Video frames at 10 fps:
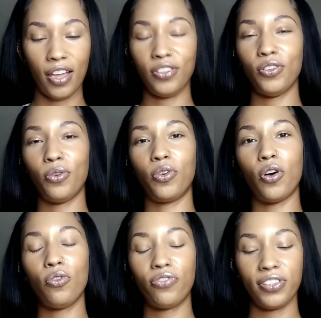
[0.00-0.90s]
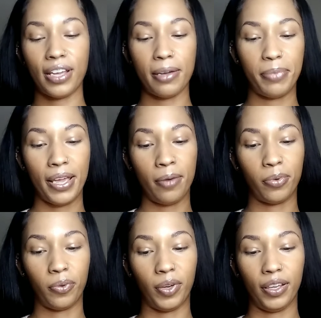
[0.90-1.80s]
You know, go for that
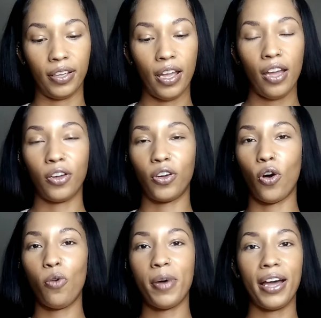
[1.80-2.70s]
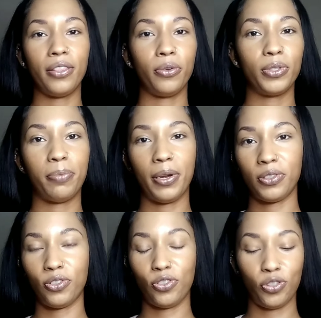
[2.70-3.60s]
pampering. Go buy those
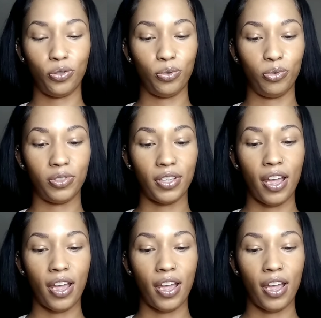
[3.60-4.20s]
pairs of shoes.